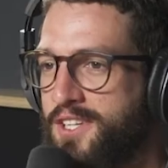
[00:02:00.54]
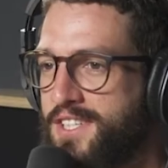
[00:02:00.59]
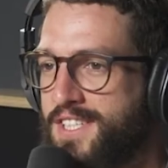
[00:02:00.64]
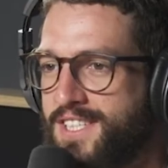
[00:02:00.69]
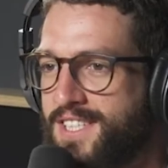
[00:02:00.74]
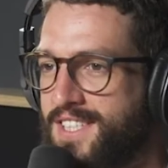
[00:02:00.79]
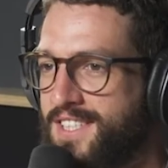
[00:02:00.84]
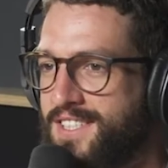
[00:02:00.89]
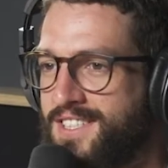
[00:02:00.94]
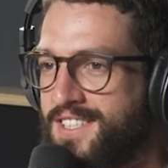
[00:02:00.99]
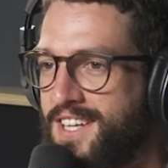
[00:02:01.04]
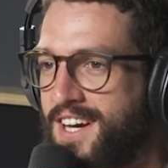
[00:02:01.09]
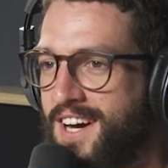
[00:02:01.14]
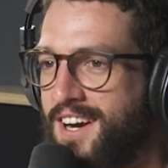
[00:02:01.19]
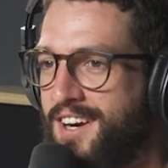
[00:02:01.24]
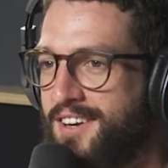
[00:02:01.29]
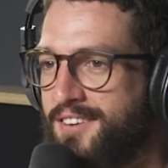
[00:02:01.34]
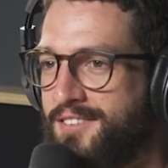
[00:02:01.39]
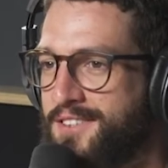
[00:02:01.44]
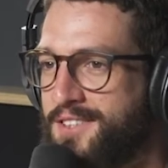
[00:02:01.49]
you just the
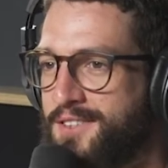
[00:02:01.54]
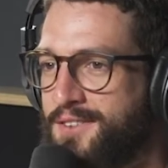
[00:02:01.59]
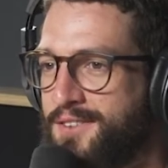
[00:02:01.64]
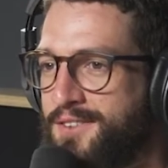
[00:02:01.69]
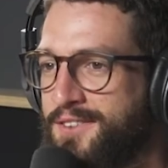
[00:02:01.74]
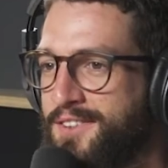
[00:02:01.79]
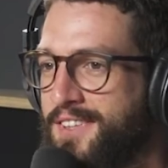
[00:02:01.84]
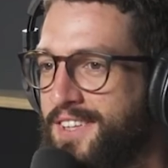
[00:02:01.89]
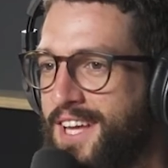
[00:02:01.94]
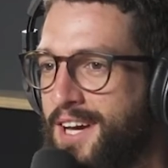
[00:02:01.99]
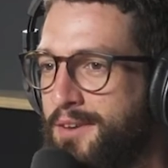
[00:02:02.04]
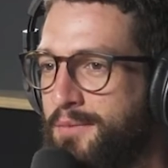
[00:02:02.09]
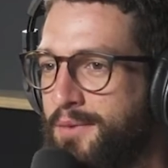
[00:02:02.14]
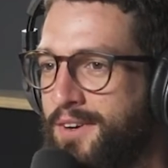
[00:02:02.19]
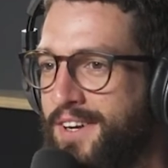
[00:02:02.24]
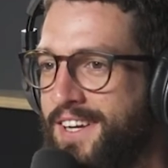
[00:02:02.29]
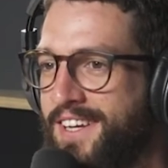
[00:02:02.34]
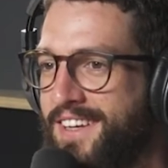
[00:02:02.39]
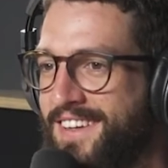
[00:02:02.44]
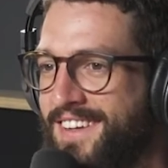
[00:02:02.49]
star of school at that
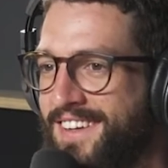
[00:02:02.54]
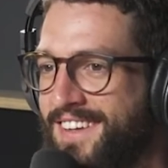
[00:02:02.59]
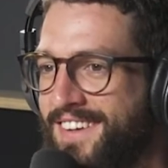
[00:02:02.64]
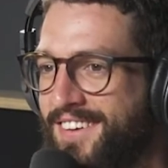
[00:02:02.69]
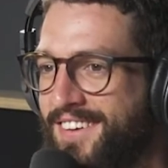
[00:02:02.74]
point?